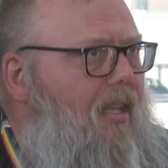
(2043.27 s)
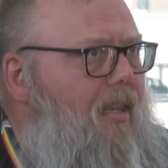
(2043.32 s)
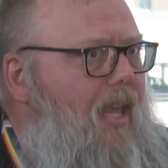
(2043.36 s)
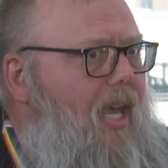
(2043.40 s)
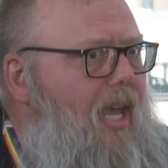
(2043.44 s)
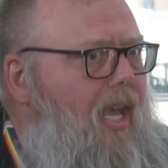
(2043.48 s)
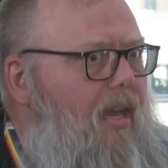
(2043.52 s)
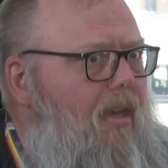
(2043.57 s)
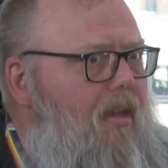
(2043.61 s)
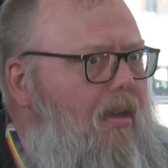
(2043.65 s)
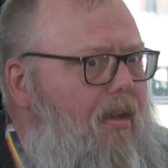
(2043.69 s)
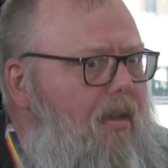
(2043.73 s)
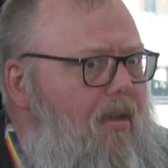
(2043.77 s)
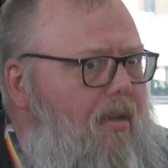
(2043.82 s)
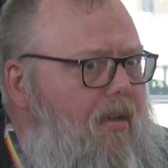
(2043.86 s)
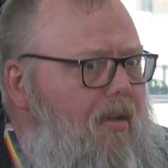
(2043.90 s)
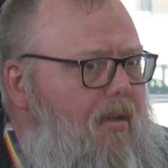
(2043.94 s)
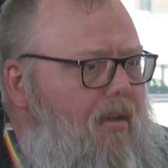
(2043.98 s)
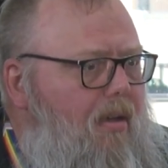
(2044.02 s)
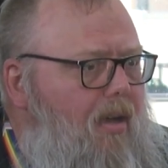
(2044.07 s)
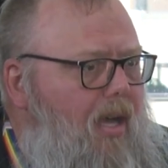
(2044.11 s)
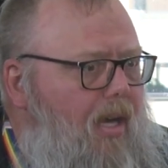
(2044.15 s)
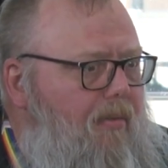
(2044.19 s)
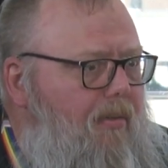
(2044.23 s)
that
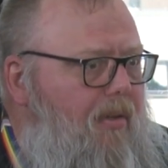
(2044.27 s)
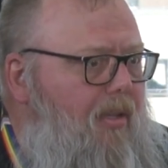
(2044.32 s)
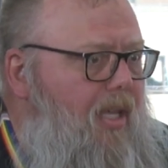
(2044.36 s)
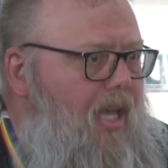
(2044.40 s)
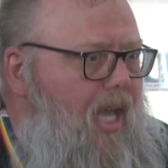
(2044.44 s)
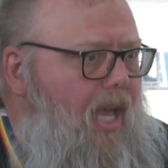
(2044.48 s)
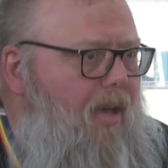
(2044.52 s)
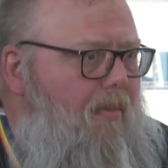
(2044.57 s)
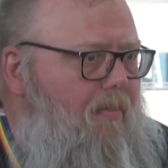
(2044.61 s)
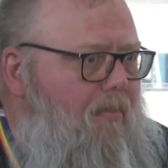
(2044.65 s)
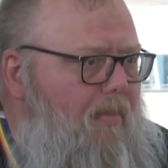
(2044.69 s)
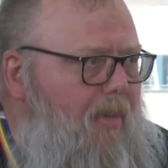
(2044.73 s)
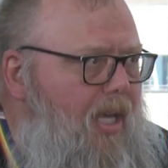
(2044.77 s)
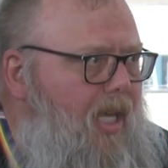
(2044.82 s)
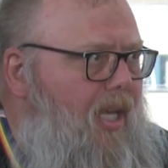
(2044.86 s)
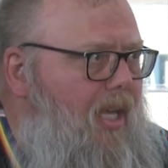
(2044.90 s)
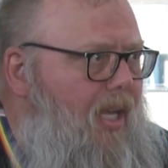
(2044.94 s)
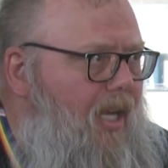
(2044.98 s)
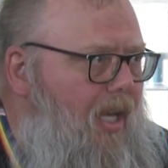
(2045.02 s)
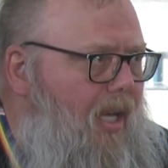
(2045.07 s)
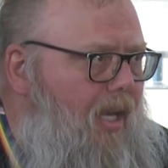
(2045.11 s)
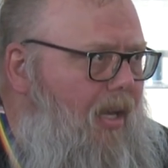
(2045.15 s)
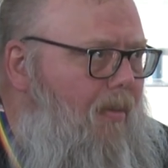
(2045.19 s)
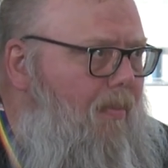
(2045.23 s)
I really am
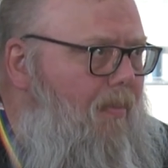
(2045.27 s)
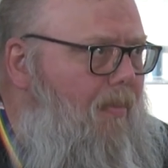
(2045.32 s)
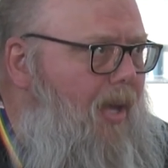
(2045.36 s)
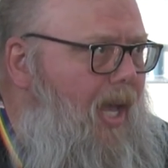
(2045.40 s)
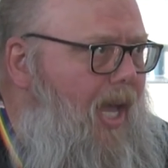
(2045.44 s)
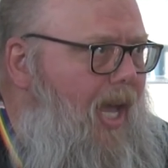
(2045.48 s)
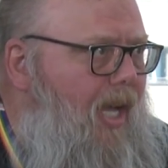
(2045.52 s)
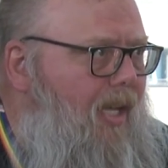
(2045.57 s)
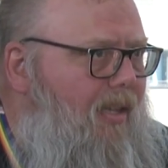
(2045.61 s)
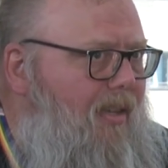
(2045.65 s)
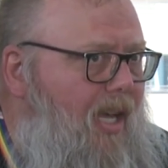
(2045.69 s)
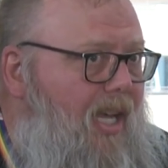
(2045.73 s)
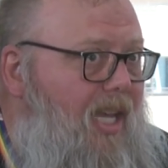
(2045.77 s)
making an impact.